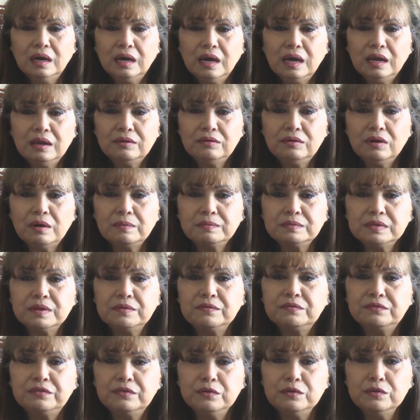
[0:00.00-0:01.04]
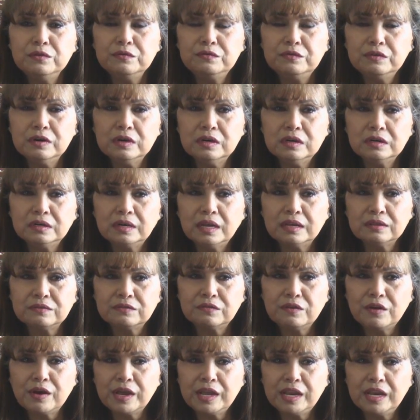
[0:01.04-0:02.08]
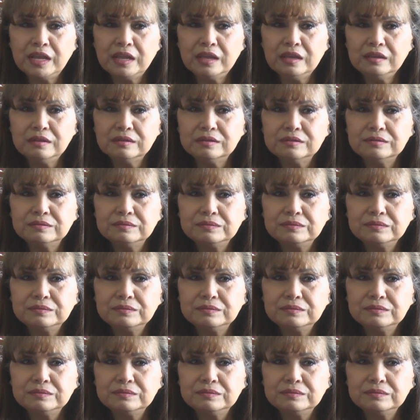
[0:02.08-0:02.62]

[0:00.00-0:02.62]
I robbed some food for her that Friday.